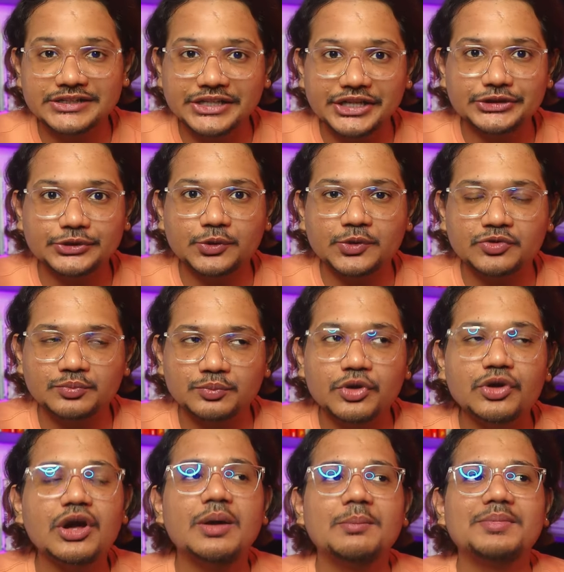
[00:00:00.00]
getting into this
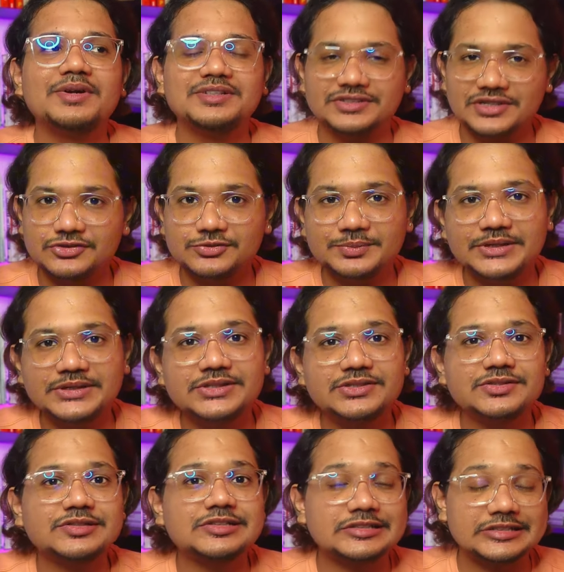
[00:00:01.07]
book but trust me
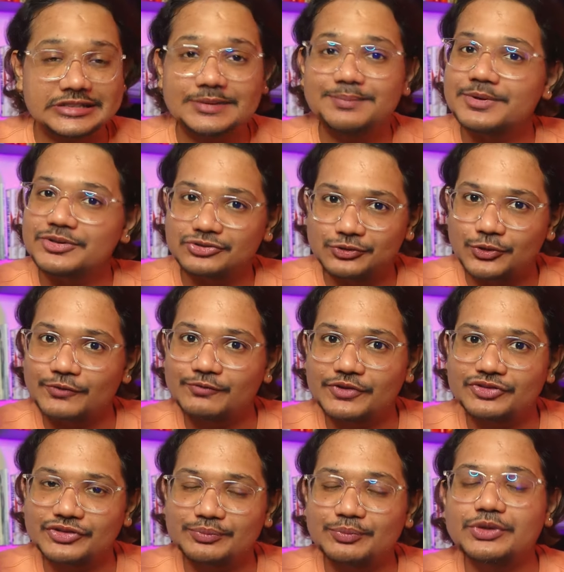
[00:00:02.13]
this is the best
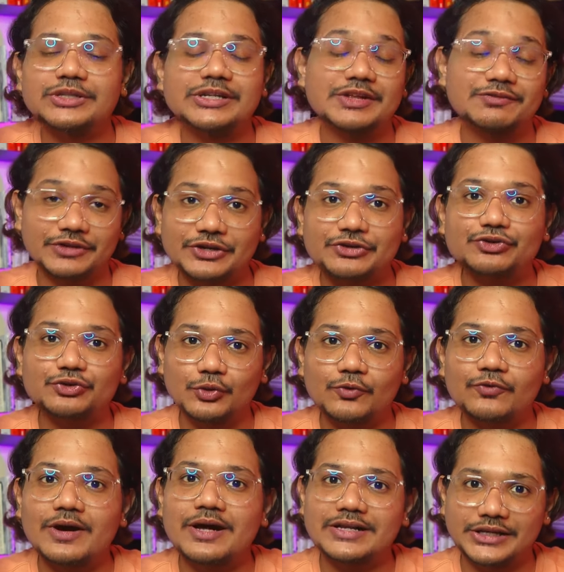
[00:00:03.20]
non-fiction book that I've read so
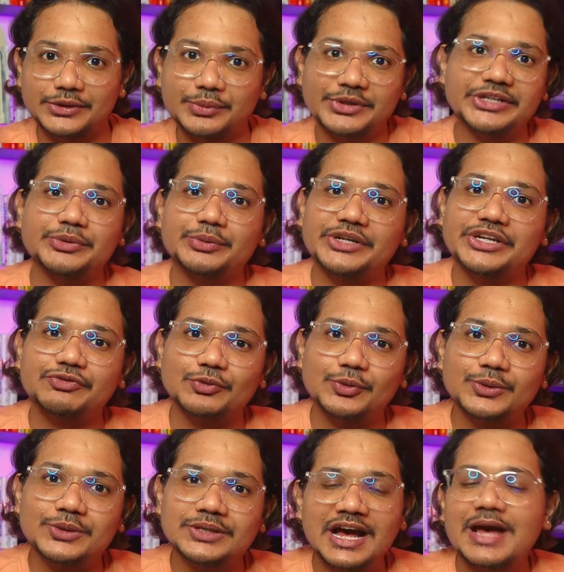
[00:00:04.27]
far in 2024.